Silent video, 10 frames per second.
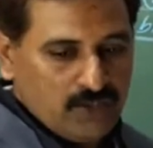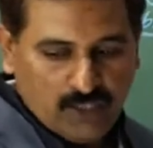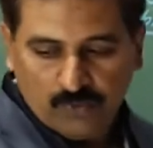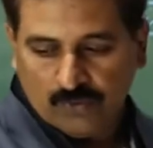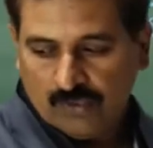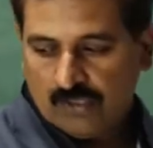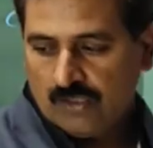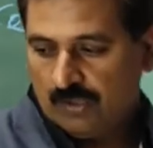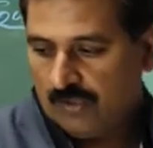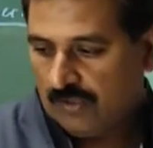Now you
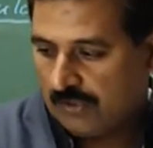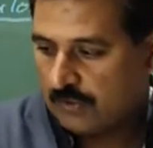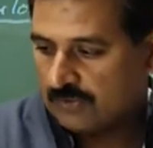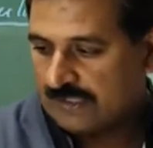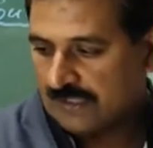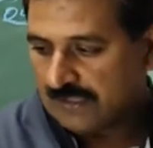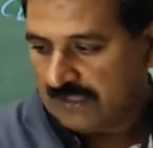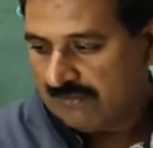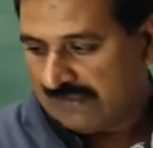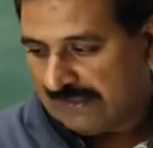are using
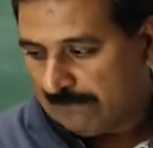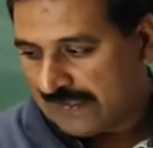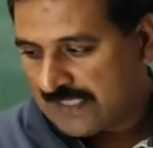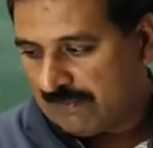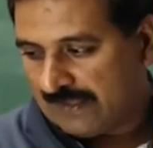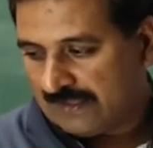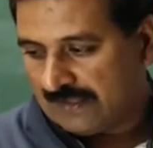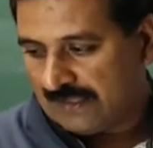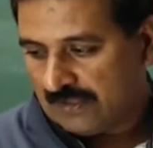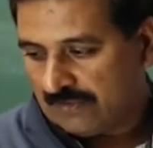your MTG material.